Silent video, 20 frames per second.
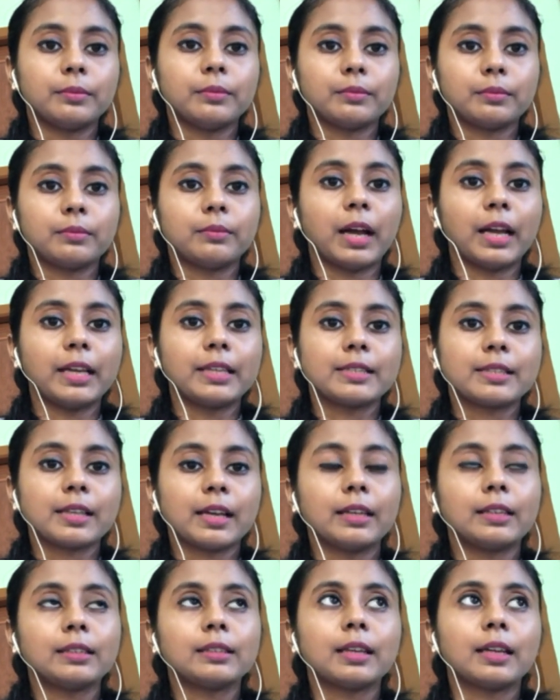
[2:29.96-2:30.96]
my
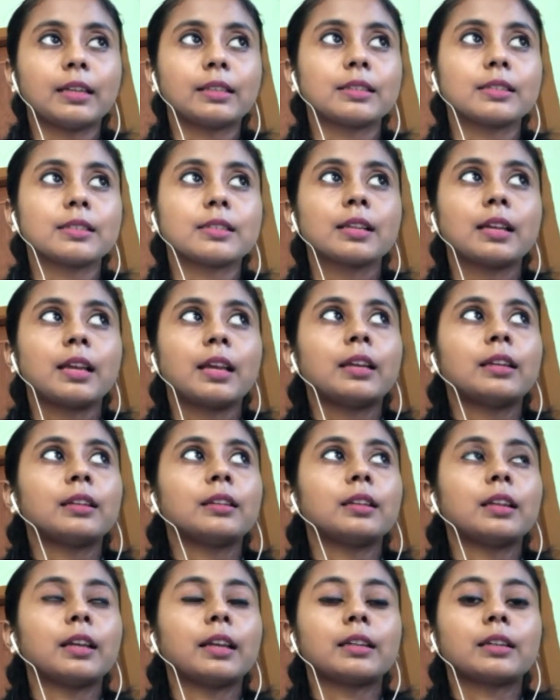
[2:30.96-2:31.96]
side, that is
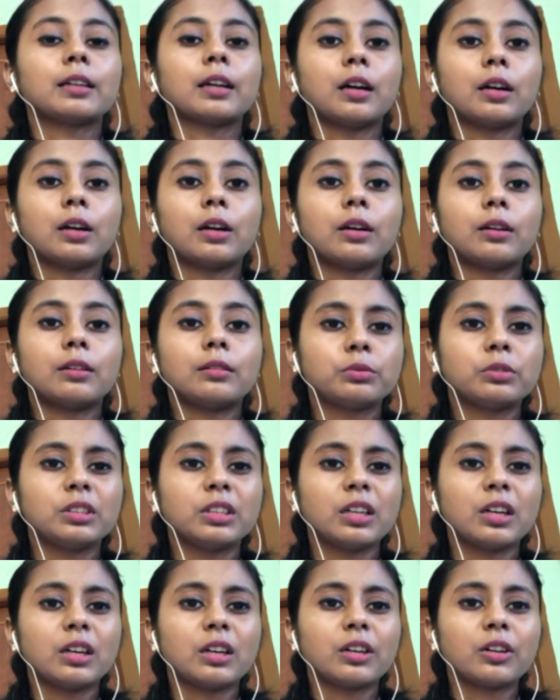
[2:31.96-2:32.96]
like a
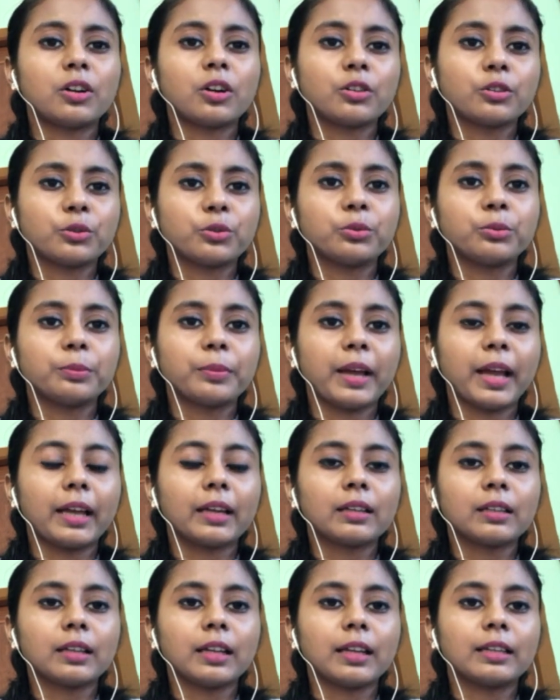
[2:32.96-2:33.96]
year or two
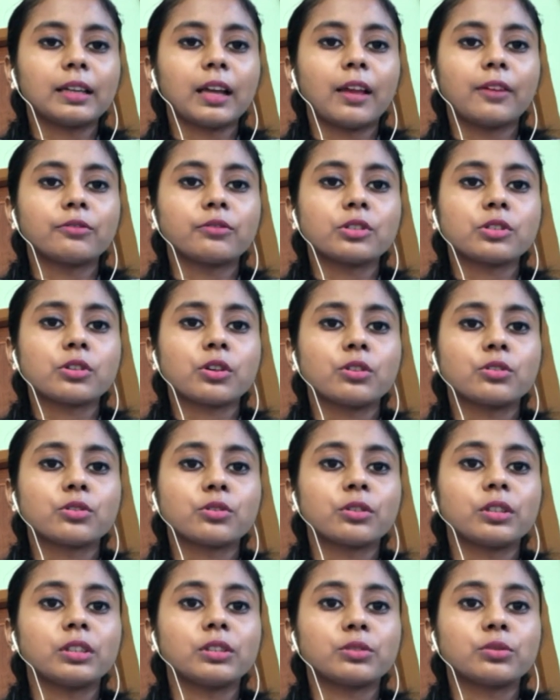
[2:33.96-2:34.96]
back, like I was
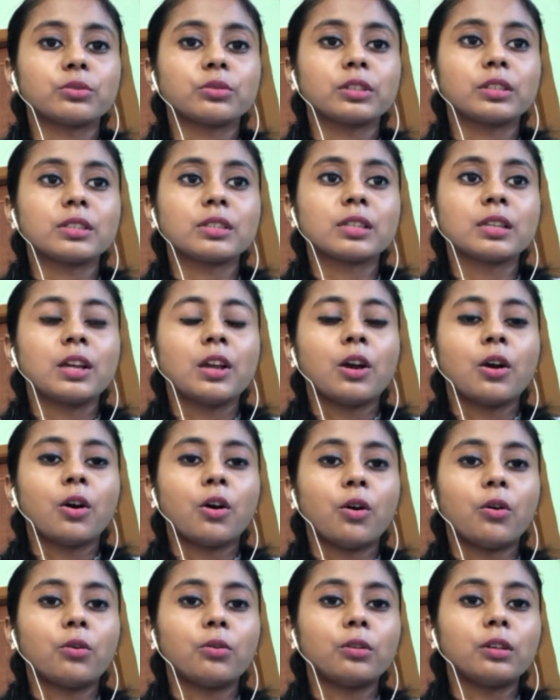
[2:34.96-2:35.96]
also into this
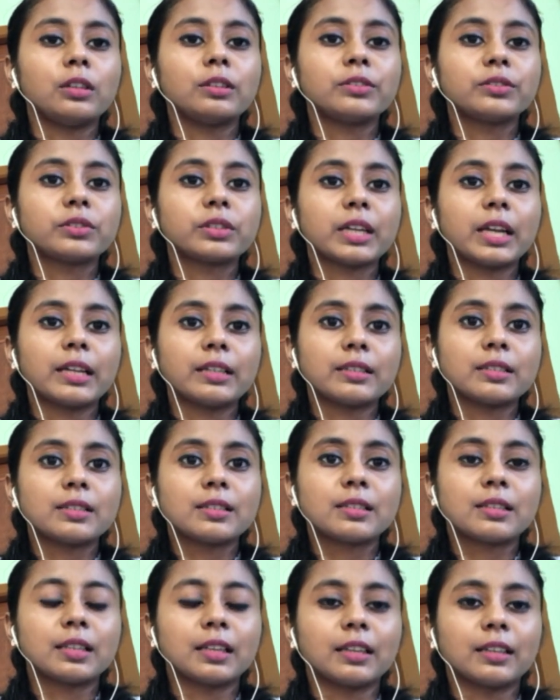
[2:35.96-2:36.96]
whole
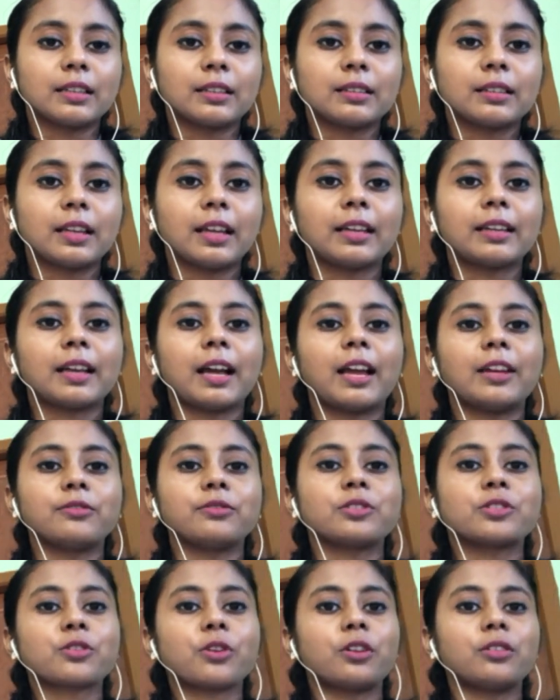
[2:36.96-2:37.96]
trends thing. Like I
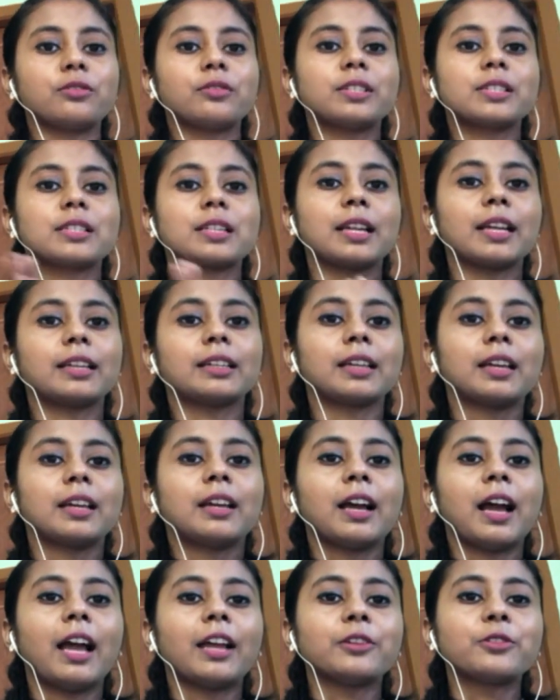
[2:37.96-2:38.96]
was always like,
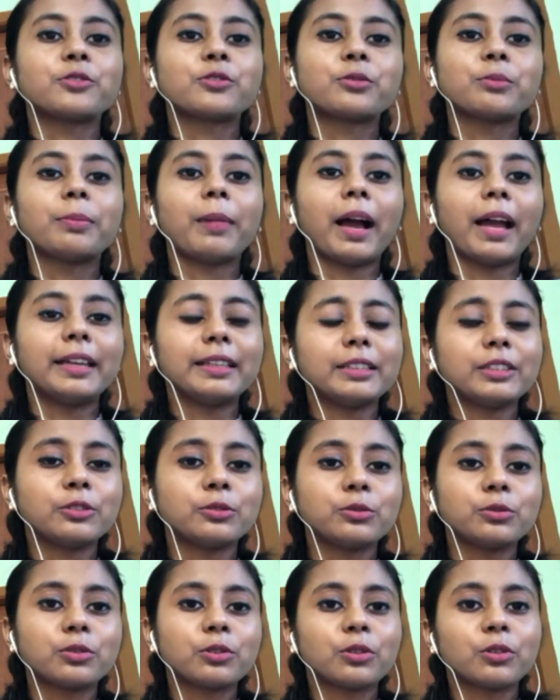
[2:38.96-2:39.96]
I used to buy
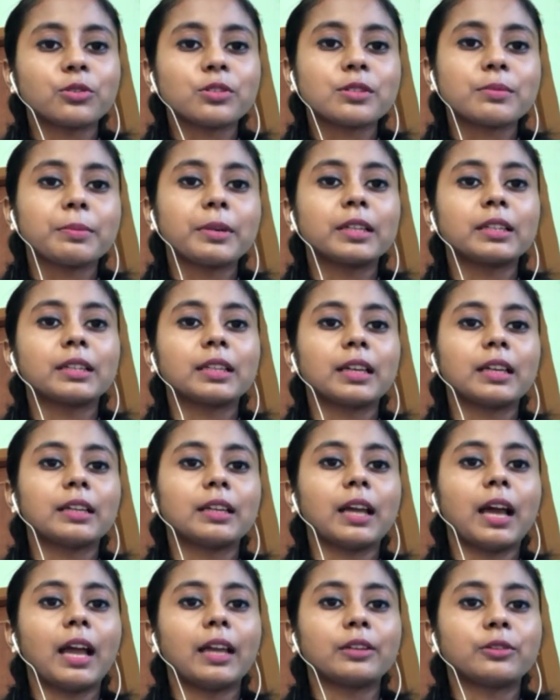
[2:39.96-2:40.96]
new clothes, but then
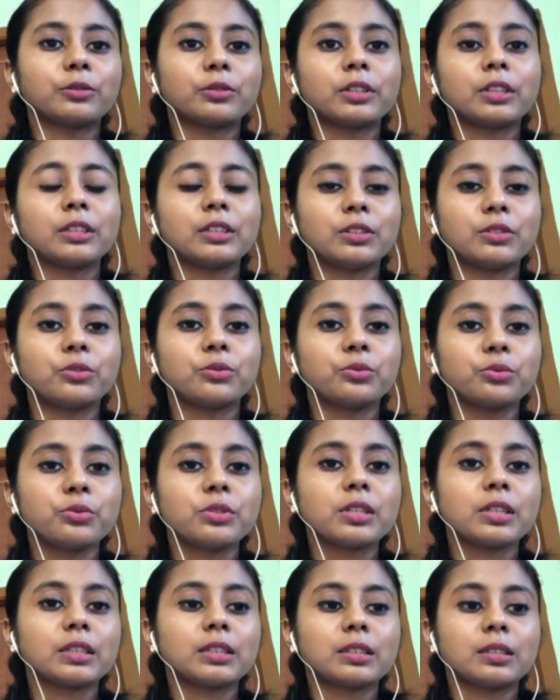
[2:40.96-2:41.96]
I couldn't
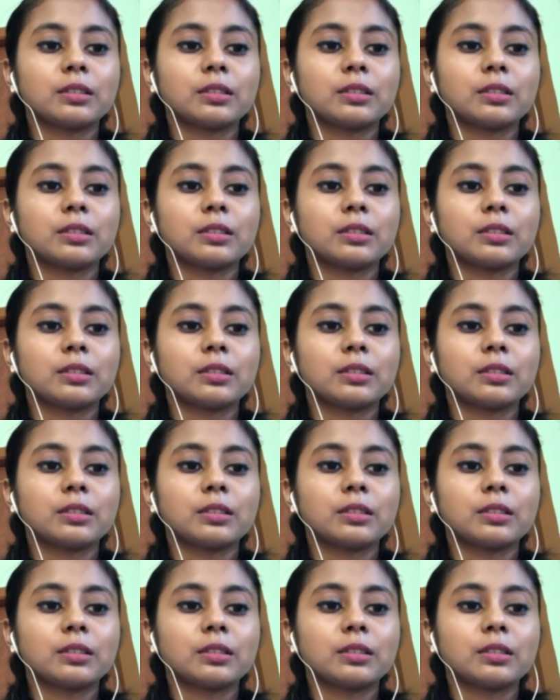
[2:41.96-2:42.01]
use it